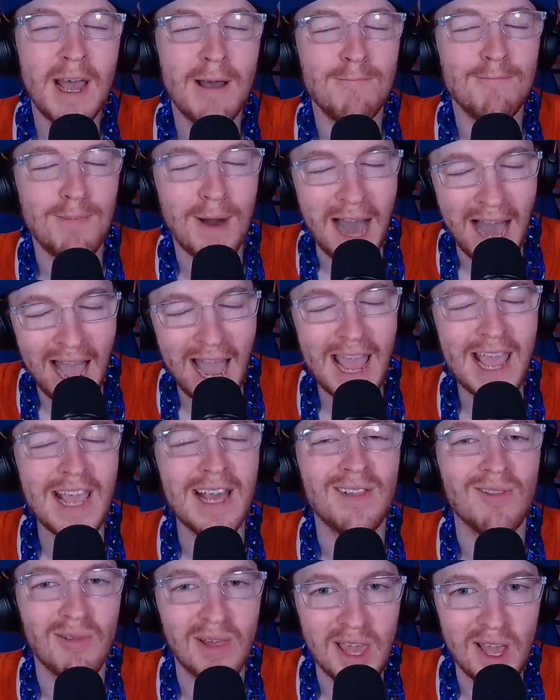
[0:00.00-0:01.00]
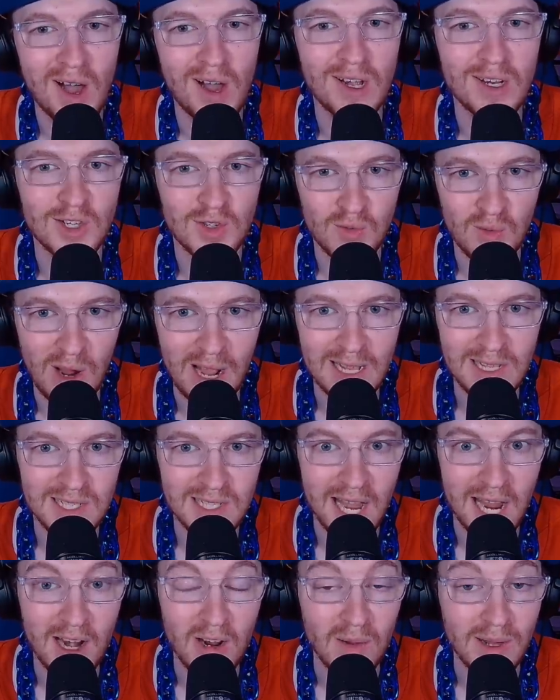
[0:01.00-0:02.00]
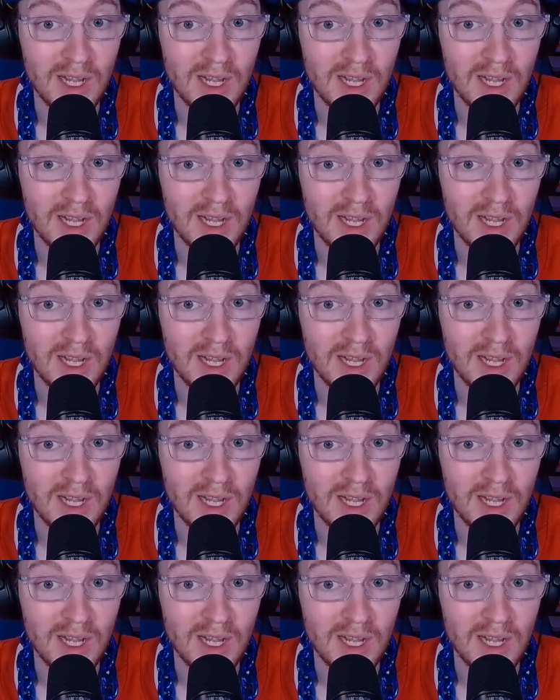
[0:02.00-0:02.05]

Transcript: by Leon Draisaitl.